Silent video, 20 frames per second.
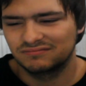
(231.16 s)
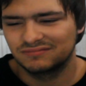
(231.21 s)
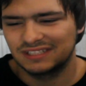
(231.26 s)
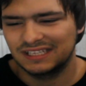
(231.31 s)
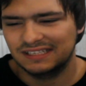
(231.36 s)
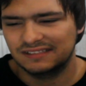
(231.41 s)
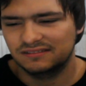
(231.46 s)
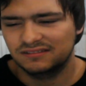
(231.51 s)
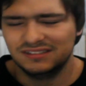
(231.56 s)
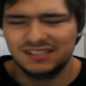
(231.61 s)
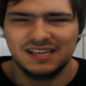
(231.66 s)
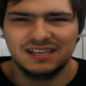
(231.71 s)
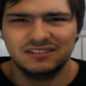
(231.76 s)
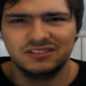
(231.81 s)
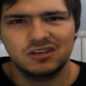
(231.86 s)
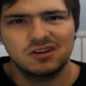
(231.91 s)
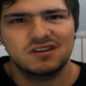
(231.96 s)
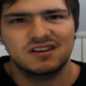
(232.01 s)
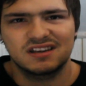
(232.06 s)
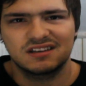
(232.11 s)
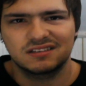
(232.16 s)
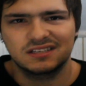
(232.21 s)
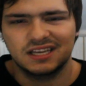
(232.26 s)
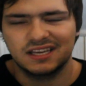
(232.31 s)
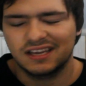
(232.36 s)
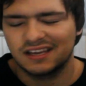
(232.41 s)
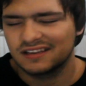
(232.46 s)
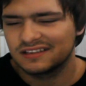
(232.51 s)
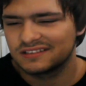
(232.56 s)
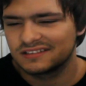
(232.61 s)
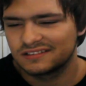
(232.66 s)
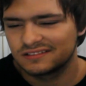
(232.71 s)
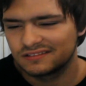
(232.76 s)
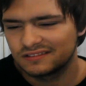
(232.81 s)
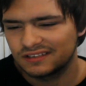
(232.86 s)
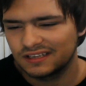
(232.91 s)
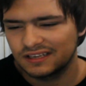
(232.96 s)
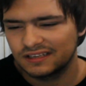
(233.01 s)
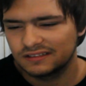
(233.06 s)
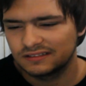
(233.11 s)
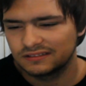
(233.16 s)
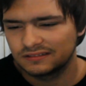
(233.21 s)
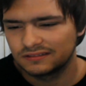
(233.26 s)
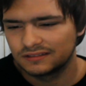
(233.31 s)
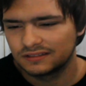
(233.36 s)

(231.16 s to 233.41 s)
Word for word: Yeah, it's alright, I guess. Yeah.